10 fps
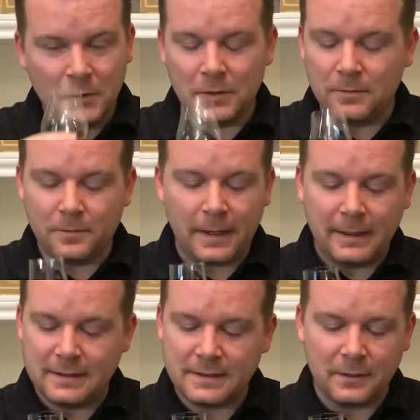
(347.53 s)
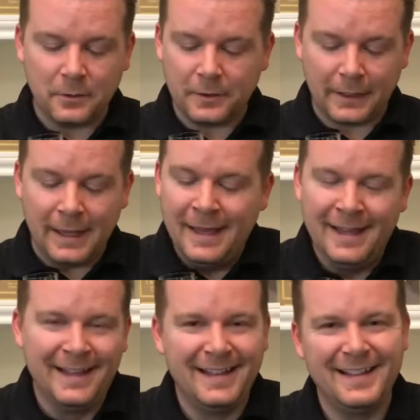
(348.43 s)
couldn't find a single
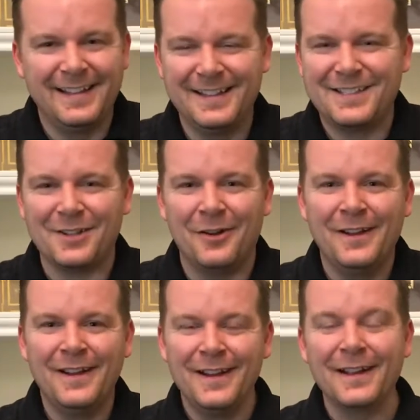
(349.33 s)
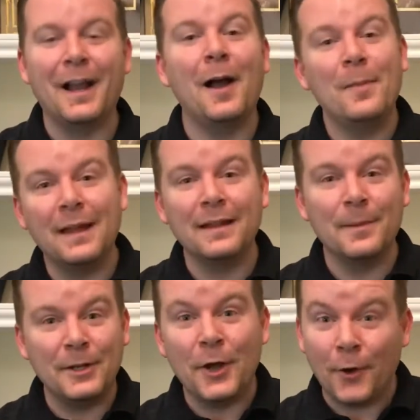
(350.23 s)
thing. So comment,
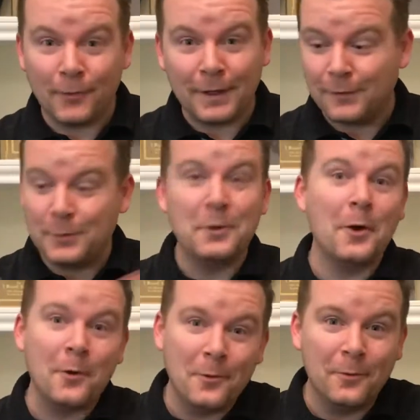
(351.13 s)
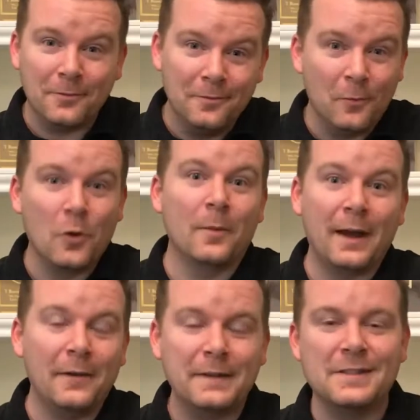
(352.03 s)
let me know if you know more
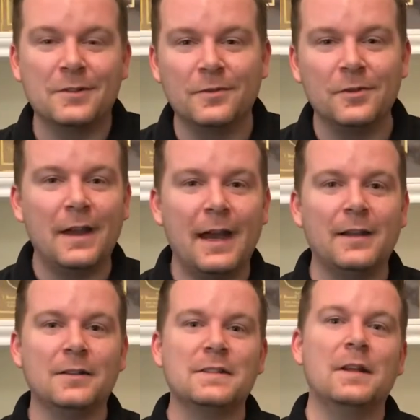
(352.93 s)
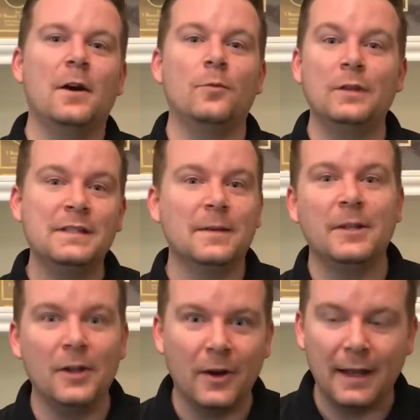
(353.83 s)
about this, or if you've had it yourself. Please let
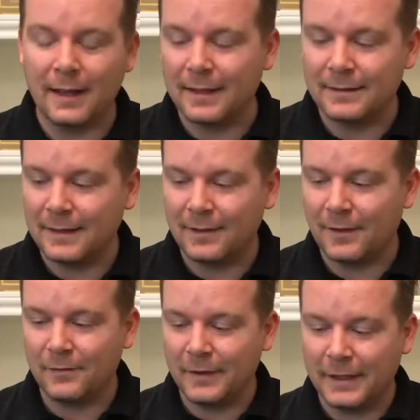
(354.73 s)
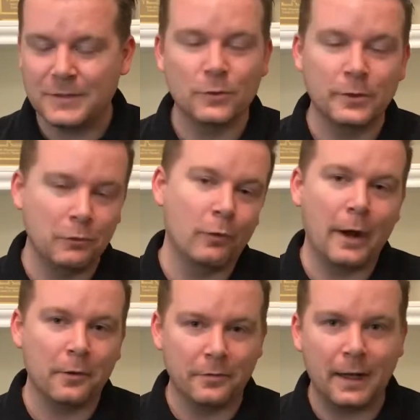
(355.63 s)
me know. I feel like it's a really
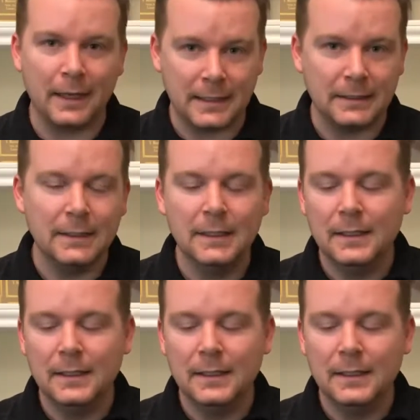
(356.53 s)
rare find